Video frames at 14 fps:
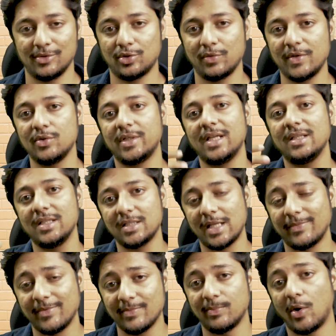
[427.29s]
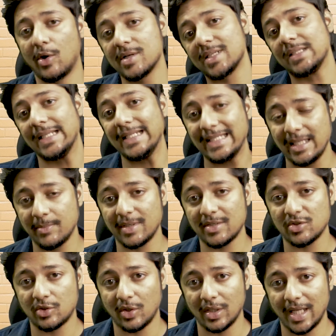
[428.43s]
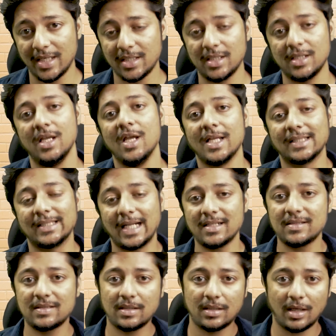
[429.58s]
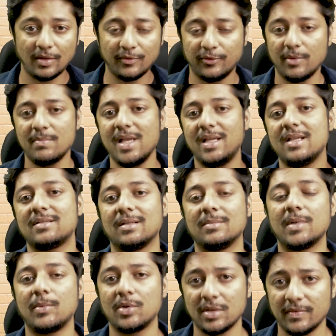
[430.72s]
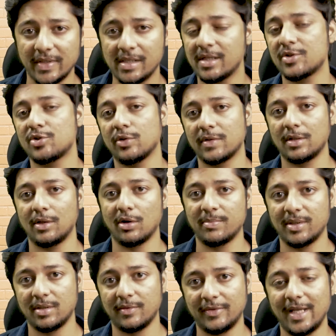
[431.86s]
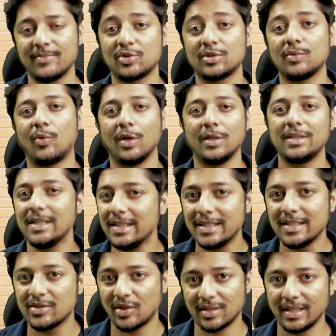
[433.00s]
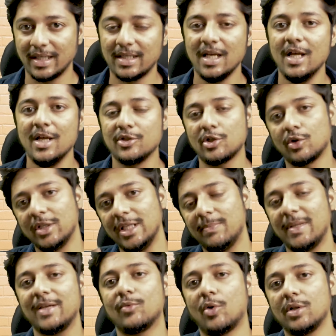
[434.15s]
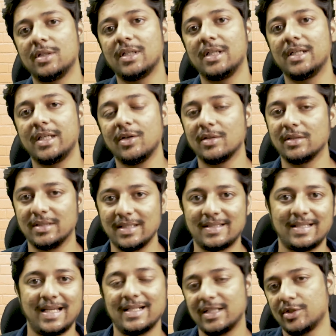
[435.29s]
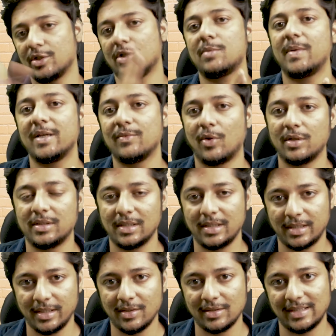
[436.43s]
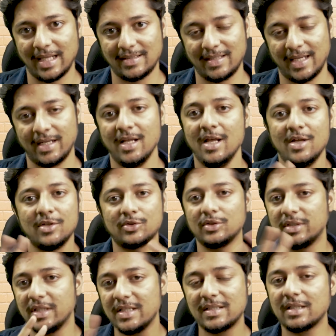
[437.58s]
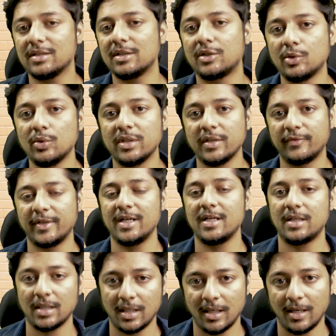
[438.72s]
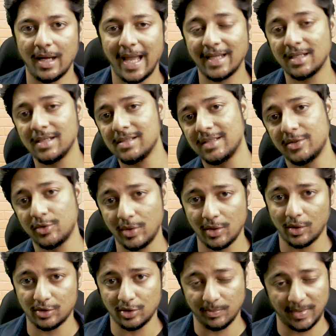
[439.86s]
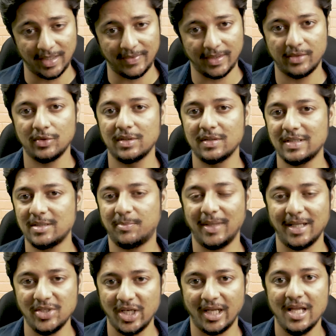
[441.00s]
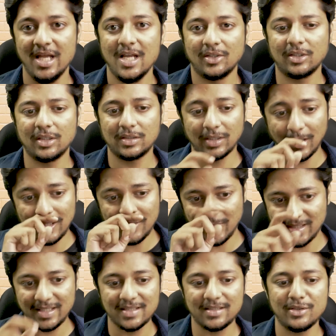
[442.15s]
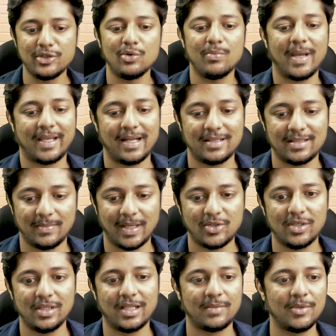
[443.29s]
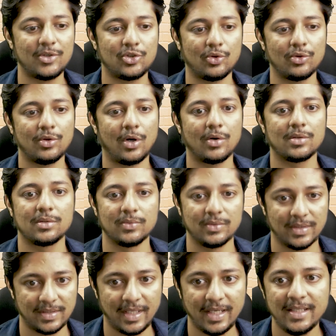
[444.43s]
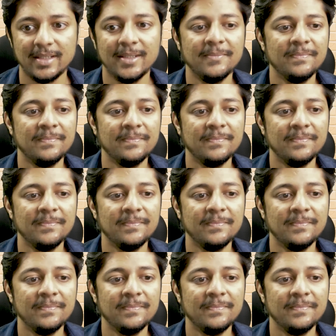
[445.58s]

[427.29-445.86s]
So when you take these type of bonds and then keep it as a collateral, that is confirm making some amount of interest over a long period of time. So the volatility is not there. You're only playing volatility on this side and you're not playing volatility on that side. So these are the two different angles that you can also play with. So this is pledging. Now the third one is a new mechanism. Actually, let me show you how to do this, right?